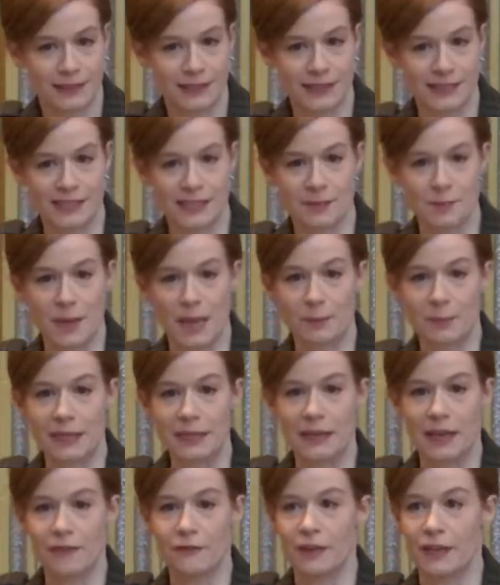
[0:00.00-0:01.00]
It didn't make my
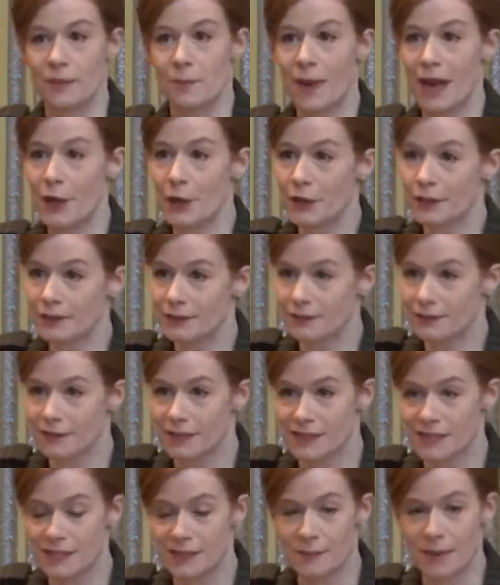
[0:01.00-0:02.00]
life any better.
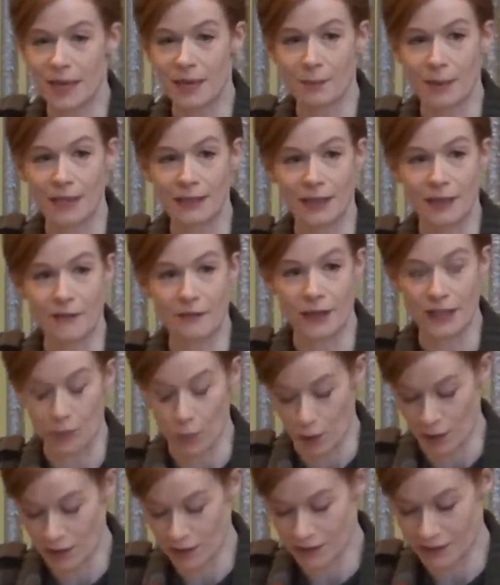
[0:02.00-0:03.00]
It didn't make my life any
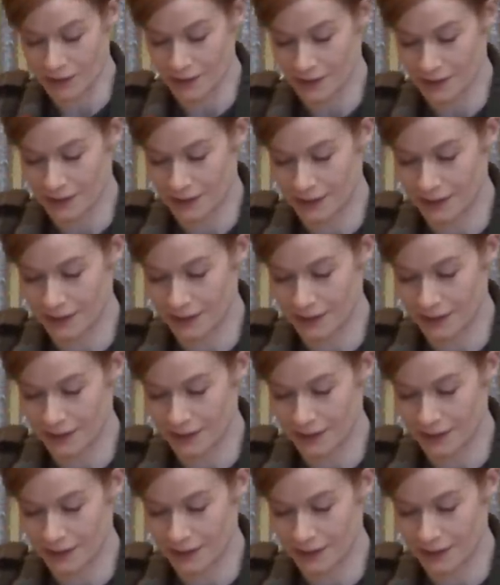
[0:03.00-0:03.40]
worse.